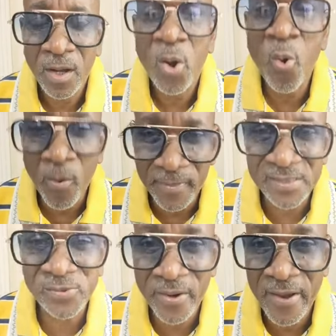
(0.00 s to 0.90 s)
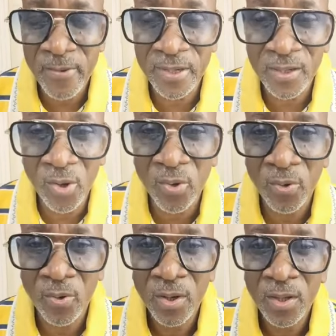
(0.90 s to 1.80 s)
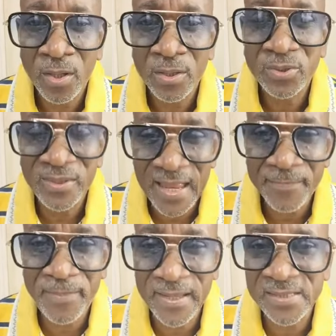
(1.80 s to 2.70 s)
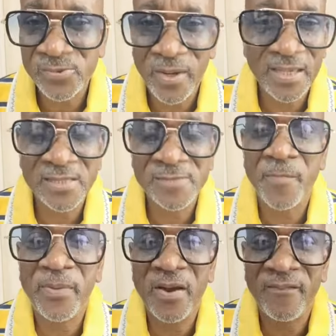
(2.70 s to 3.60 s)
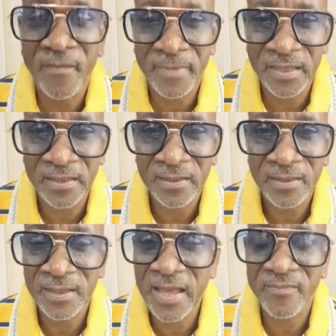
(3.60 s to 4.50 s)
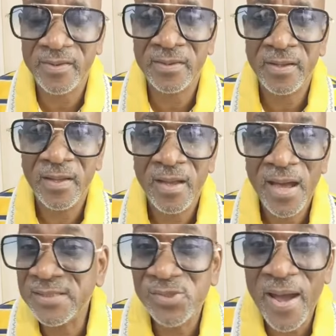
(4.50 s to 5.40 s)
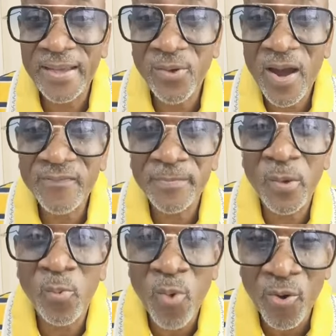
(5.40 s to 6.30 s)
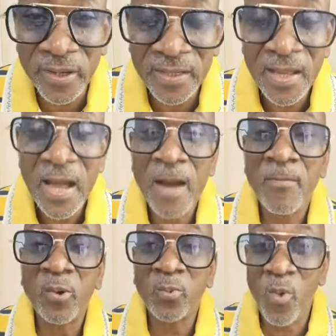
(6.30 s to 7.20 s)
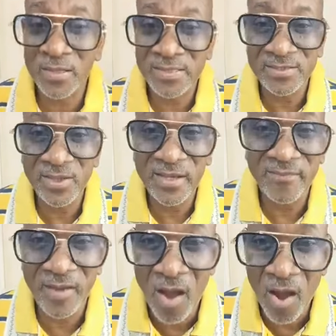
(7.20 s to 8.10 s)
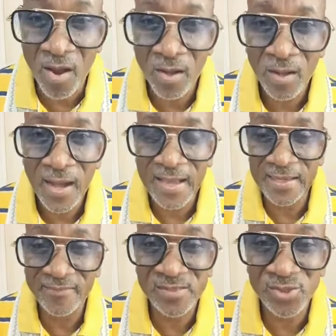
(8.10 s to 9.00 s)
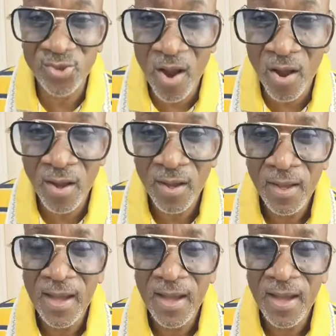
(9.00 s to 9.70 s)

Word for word: Home is where I will go to that place where He has prepared for me in heaven. And so I don't have to be worried about wanting to live long and live strong